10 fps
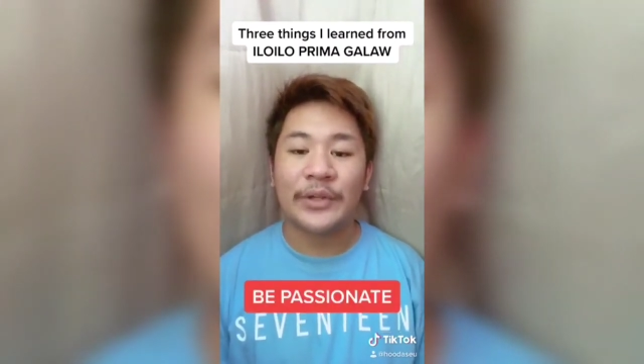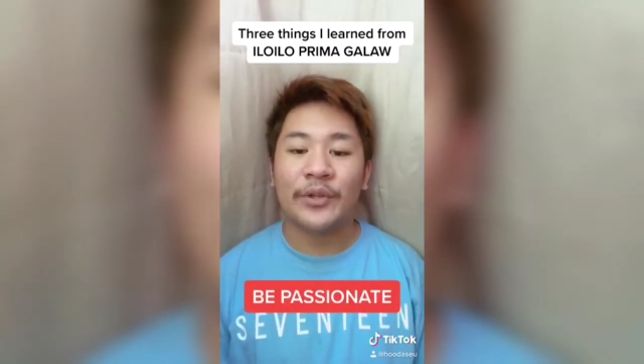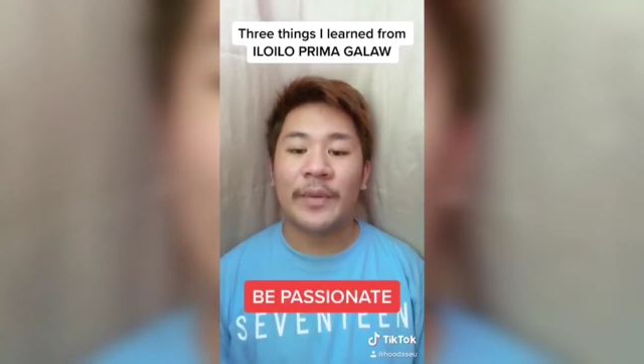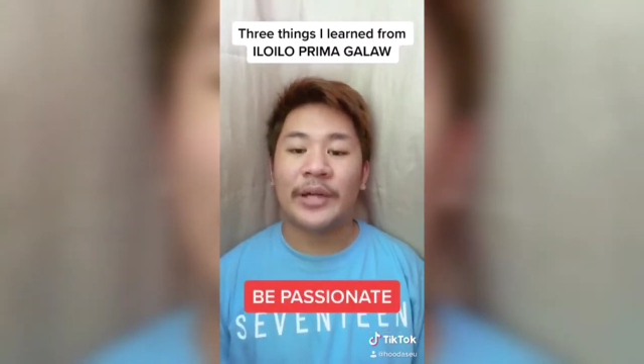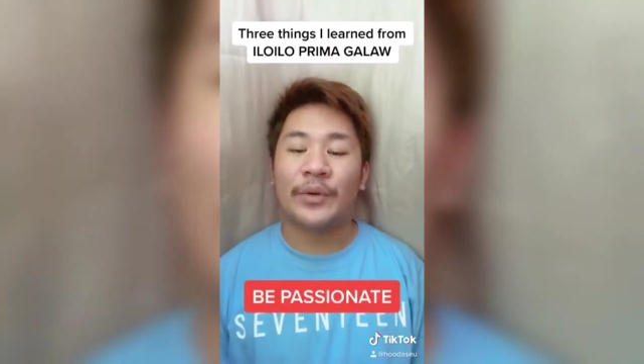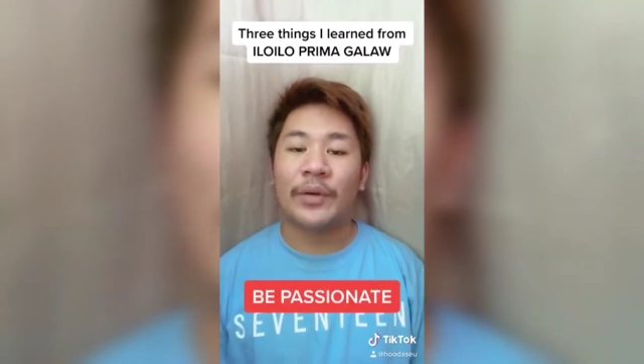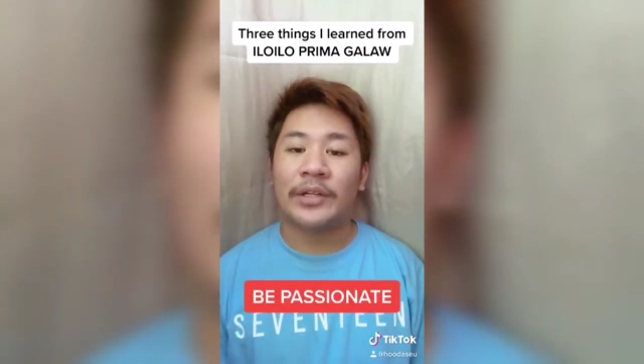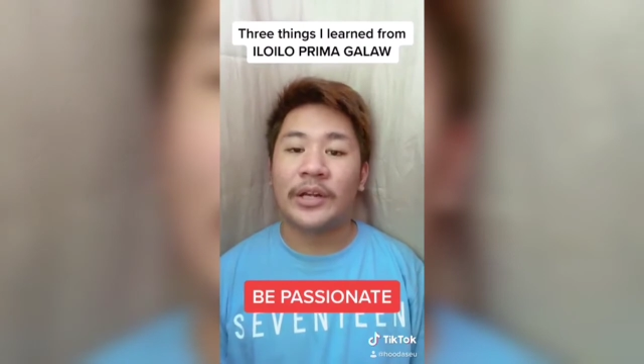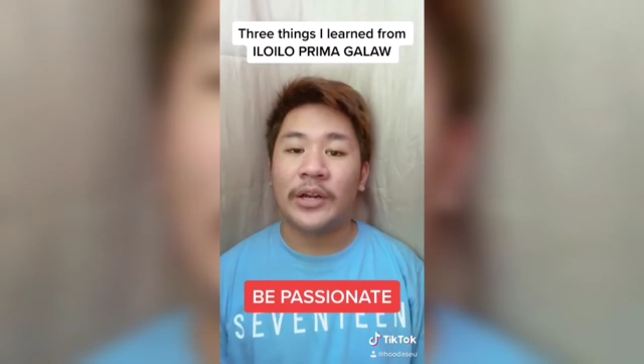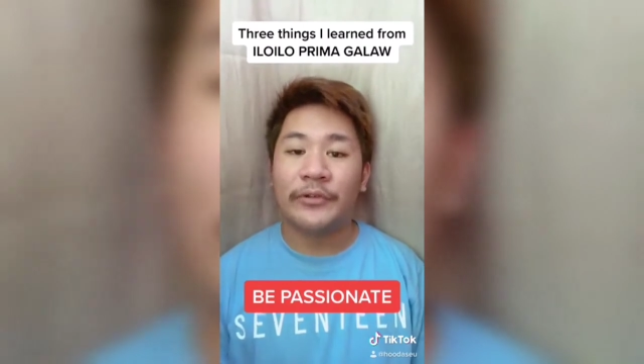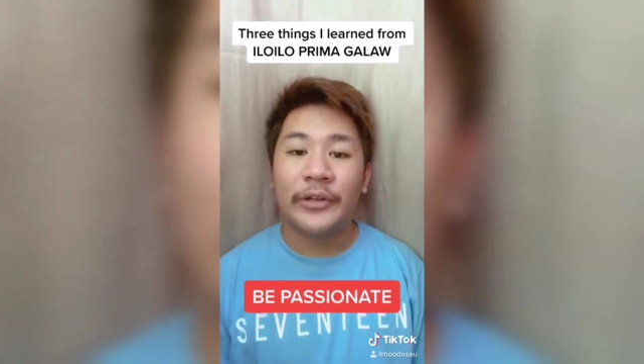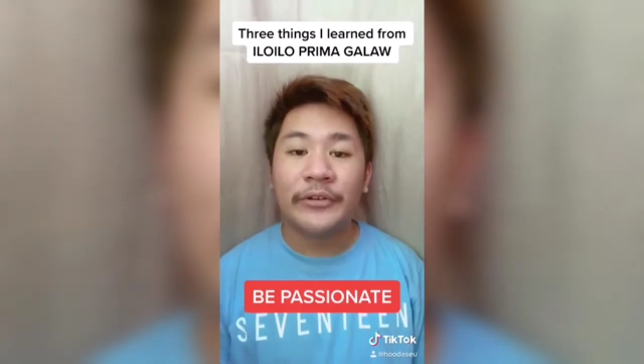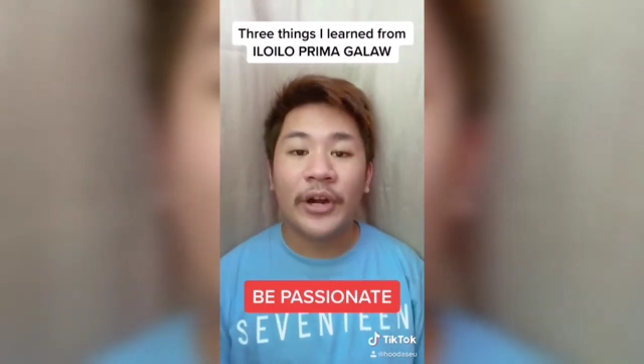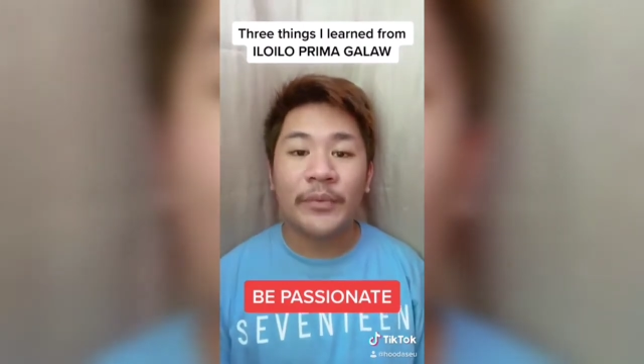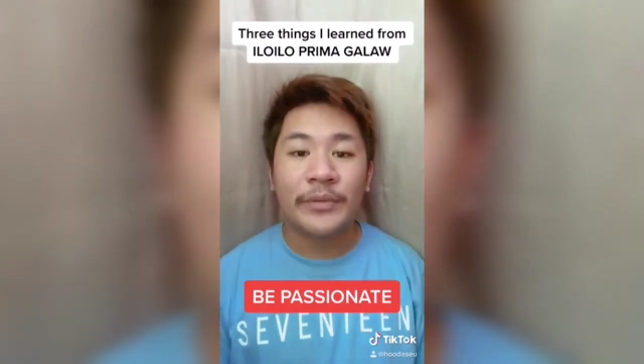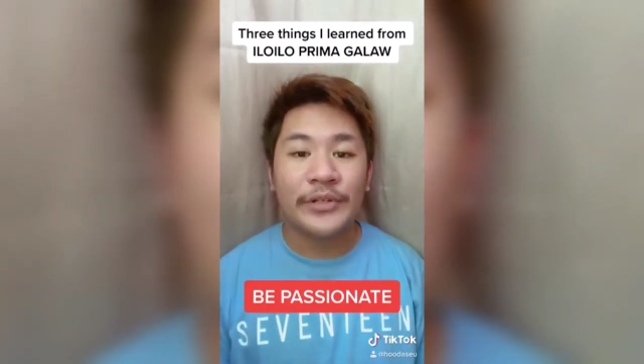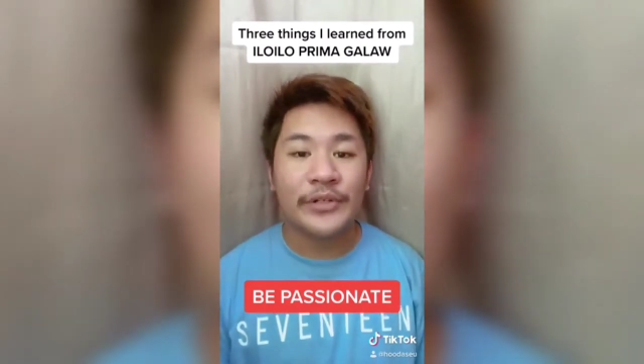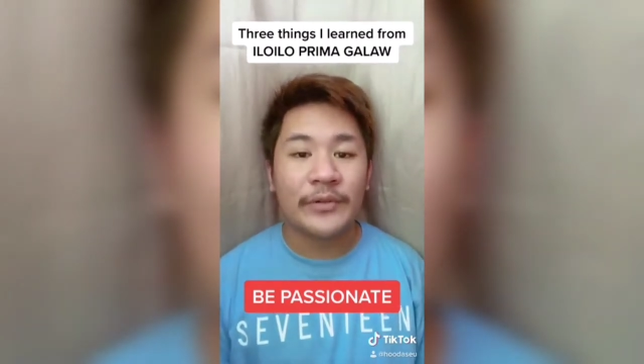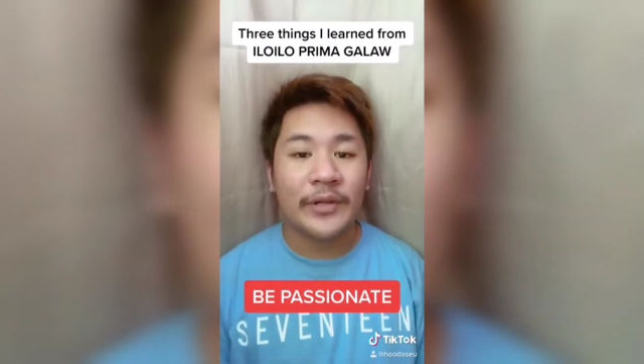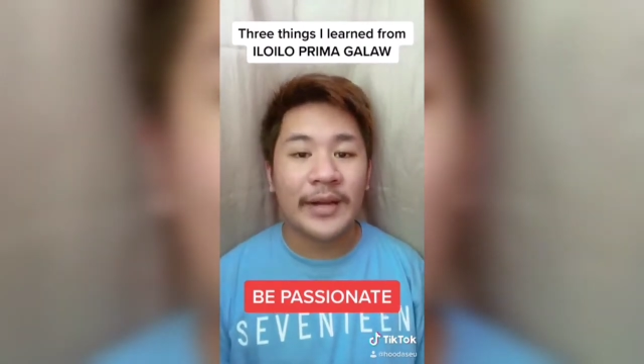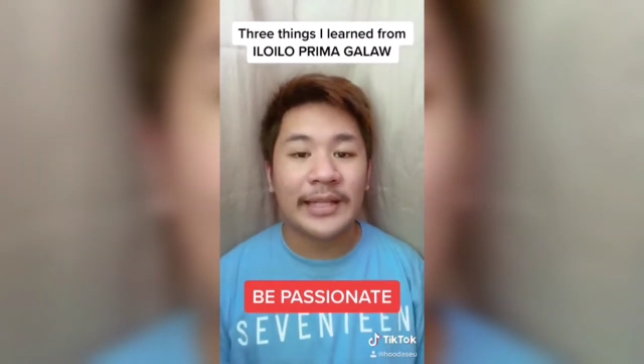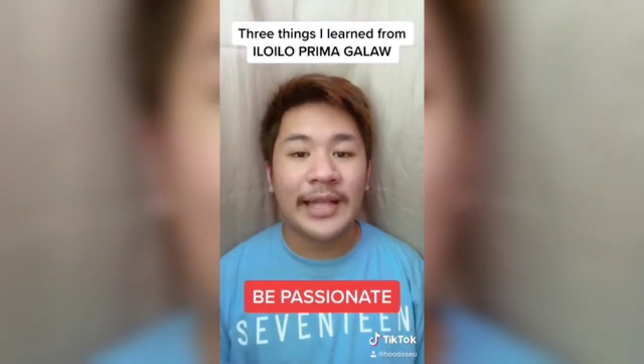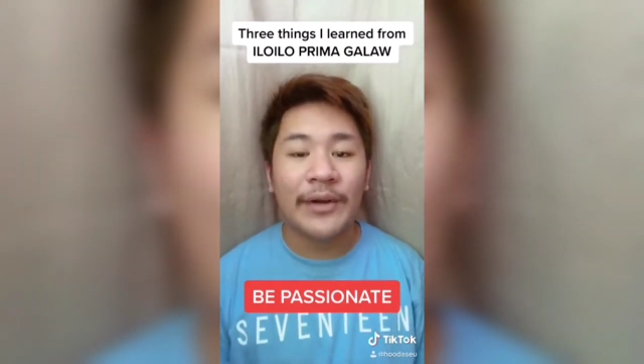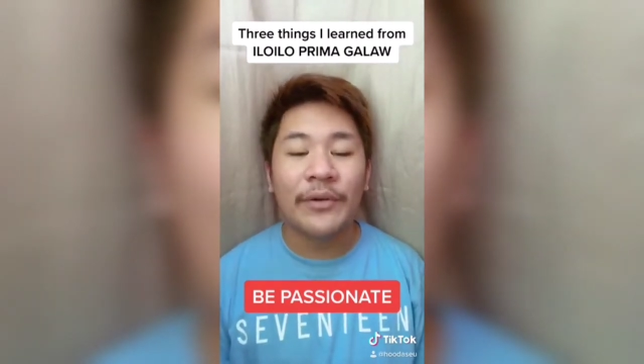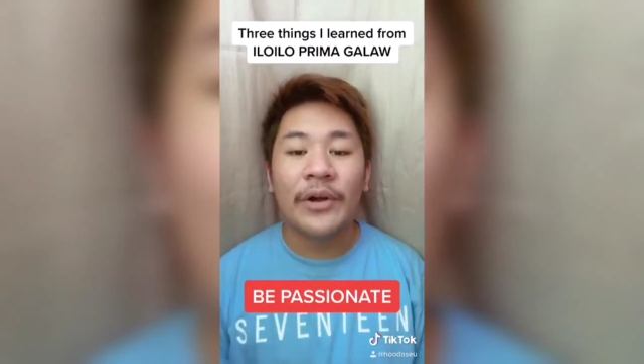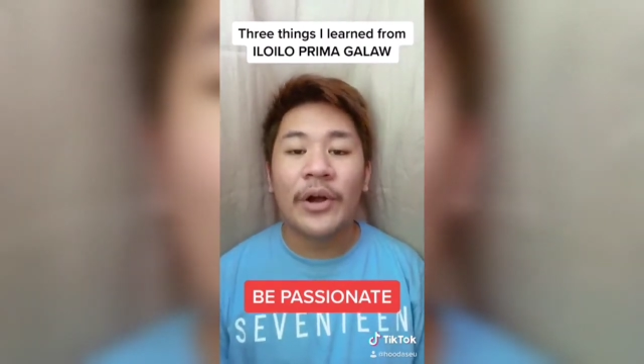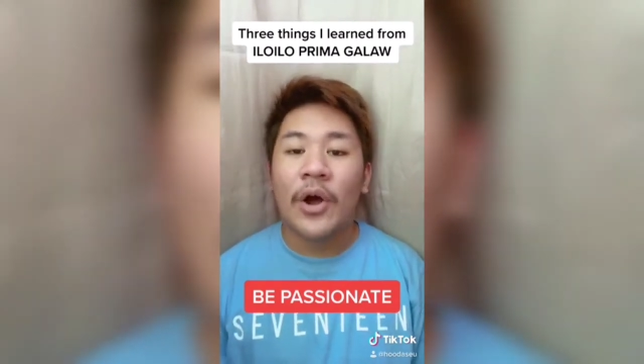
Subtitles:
no matter what career you are pursuing right now,